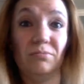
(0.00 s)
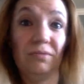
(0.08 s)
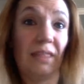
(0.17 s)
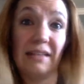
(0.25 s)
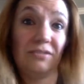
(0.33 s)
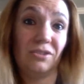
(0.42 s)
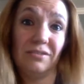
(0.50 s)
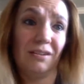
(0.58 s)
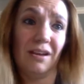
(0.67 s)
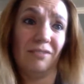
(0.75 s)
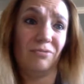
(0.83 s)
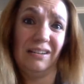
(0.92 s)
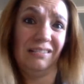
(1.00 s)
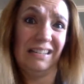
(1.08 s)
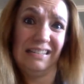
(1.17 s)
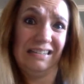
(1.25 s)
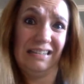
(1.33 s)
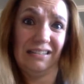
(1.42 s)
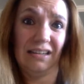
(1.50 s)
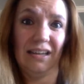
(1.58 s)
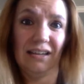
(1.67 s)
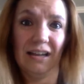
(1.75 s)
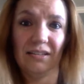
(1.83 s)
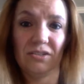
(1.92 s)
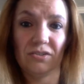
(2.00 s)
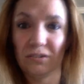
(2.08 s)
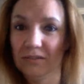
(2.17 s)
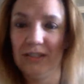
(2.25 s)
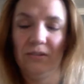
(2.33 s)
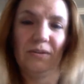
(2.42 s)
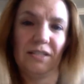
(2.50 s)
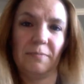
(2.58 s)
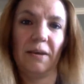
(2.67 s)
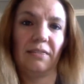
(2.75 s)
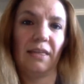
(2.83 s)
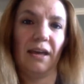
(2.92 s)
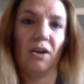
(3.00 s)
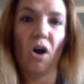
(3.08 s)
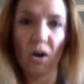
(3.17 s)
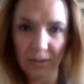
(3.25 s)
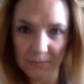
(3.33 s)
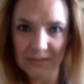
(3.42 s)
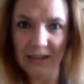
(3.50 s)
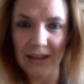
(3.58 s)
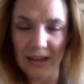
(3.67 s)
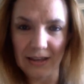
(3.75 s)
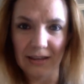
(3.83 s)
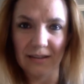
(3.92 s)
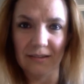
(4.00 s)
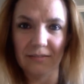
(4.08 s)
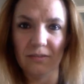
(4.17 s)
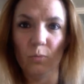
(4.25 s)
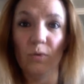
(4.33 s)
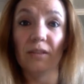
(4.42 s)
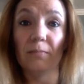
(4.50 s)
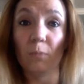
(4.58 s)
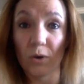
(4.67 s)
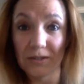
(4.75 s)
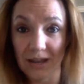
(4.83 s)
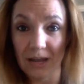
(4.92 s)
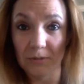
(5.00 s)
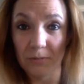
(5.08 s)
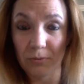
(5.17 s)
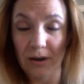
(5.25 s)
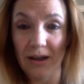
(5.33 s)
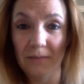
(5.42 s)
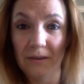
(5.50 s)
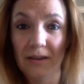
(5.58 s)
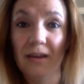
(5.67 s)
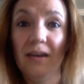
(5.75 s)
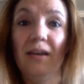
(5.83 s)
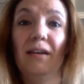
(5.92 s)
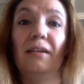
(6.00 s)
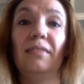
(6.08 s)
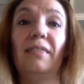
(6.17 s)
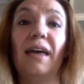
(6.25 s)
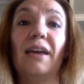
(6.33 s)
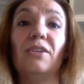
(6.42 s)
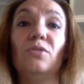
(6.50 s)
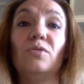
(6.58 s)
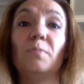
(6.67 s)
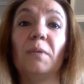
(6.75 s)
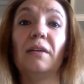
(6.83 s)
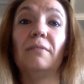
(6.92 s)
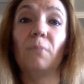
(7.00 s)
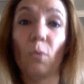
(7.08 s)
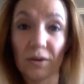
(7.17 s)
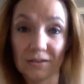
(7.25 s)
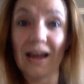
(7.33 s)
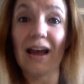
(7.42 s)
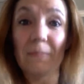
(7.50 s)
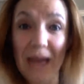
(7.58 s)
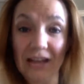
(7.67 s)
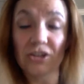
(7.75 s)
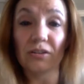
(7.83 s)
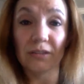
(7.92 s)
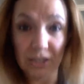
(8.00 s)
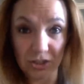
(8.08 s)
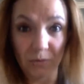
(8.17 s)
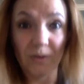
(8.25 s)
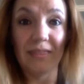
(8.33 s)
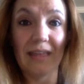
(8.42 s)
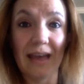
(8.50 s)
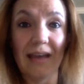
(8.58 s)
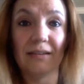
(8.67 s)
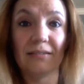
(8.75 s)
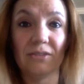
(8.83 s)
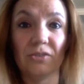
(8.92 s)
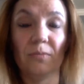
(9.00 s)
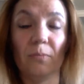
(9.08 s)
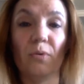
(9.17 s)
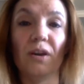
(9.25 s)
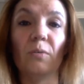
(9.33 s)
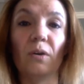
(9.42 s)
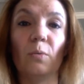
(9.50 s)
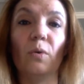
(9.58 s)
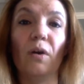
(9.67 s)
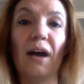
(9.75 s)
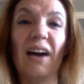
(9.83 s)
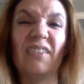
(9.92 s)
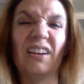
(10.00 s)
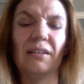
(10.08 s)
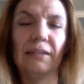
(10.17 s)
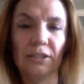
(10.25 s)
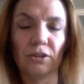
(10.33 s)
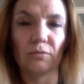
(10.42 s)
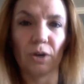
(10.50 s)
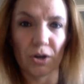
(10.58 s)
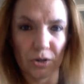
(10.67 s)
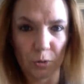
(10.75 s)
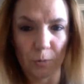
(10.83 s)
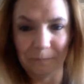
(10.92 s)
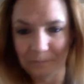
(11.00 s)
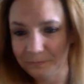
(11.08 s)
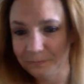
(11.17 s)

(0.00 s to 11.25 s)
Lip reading: that's just not realistic, and I certainly don't expect that. All I'm saying is, with more time to prep, that you spend more time actually doing that to the point where we'll have a cleaner rehearsal.